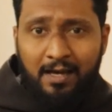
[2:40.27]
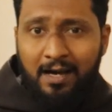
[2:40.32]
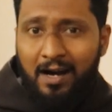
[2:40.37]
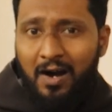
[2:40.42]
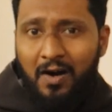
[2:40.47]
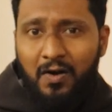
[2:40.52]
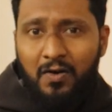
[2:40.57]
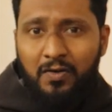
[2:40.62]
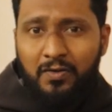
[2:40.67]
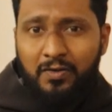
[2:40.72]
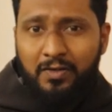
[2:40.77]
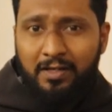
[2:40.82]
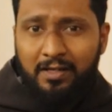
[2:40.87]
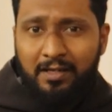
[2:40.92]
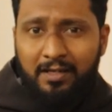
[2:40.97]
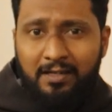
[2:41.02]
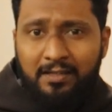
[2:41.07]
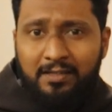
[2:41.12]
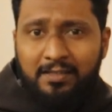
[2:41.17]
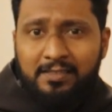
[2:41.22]

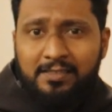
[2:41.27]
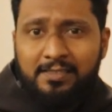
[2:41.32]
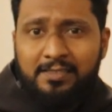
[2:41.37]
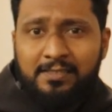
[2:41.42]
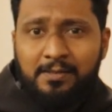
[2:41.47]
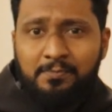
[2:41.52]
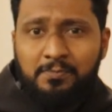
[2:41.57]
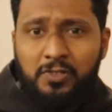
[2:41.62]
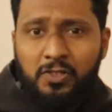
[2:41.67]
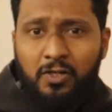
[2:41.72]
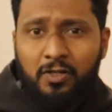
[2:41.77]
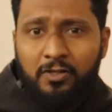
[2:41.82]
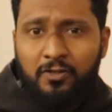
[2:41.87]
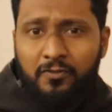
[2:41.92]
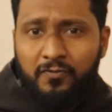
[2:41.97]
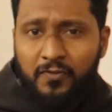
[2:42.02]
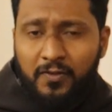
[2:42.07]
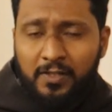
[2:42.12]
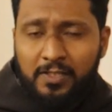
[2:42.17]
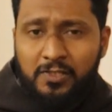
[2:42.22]
or some sort
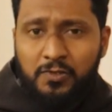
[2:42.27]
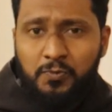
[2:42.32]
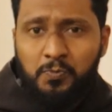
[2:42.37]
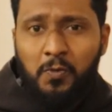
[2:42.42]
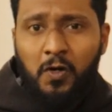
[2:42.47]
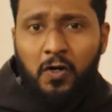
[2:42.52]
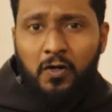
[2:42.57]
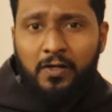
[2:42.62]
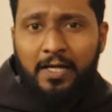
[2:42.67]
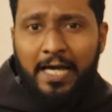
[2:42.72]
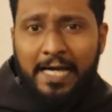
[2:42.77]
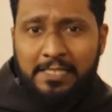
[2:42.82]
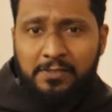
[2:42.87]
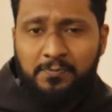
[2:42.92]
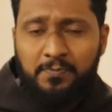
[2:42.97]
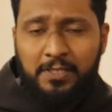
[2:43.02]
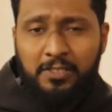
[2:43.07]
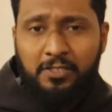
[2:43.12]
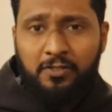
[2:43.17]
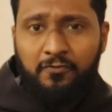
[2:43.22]
of a small
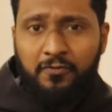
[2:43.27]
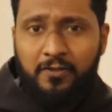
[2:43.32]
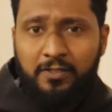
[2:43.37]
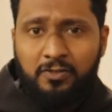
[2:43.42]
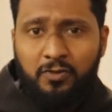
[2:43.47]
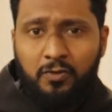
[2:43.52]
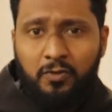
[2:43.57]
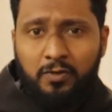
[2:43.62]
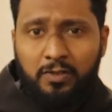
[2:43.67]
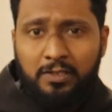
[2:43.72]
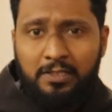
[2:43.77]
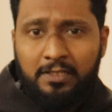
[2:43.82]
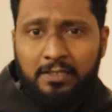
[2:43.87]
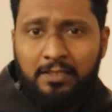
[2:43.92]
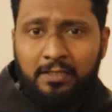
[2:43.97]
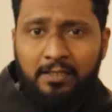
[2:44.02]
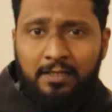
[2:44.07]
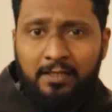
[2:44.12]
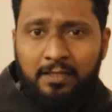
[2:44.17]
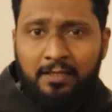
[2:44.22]
aspect of
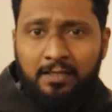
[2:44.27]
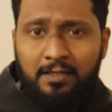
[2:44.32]
authority.